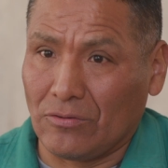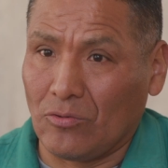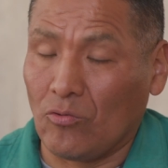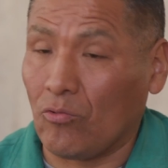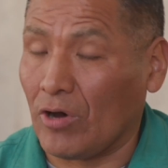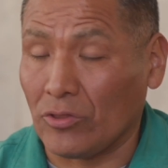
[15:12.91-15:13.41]
They
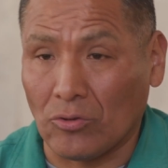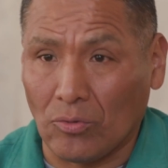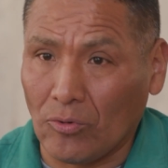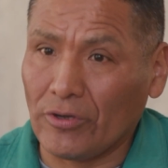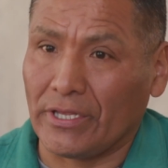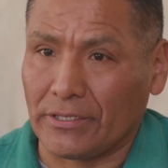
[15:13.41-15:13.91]
have asked
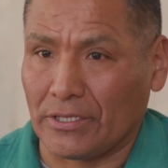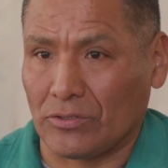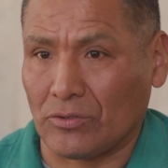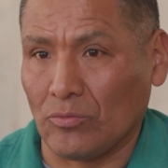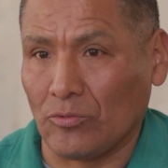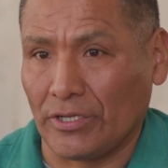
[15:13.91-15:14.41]
if
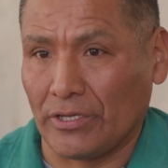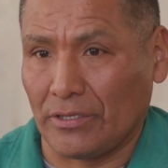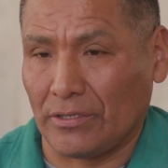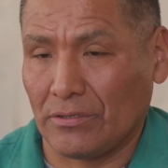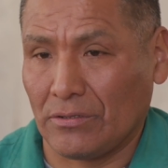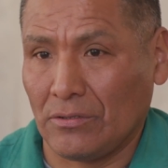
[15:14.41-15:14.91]
ADRA could
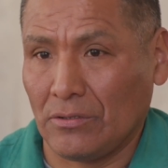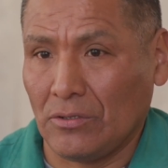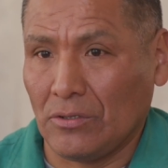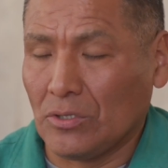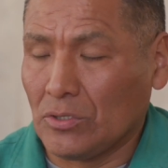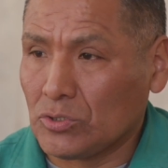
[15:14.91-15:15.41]
build them a
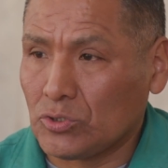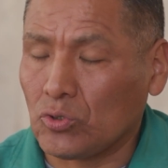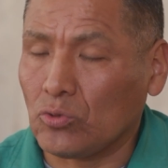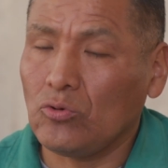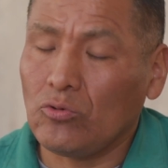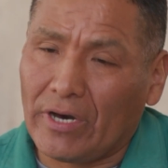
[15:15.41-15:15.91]

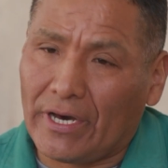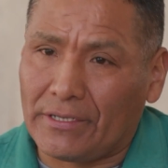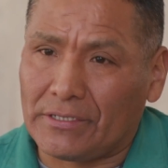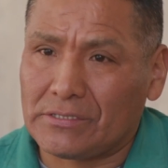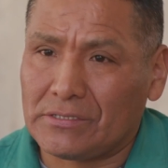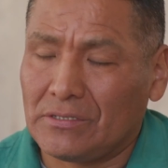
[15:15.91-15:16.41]
church
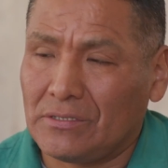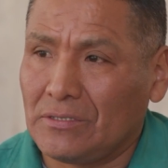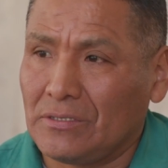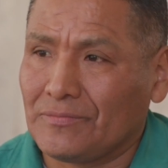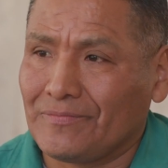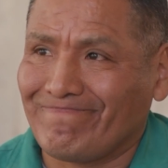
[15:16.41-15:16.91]
and
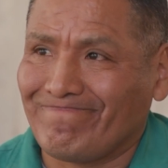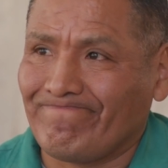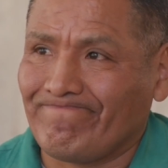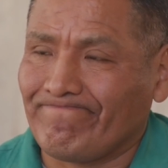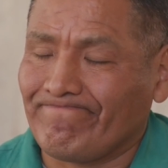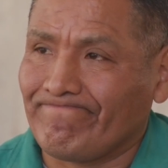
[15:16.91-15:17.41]
community
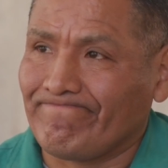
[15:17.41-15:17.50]
center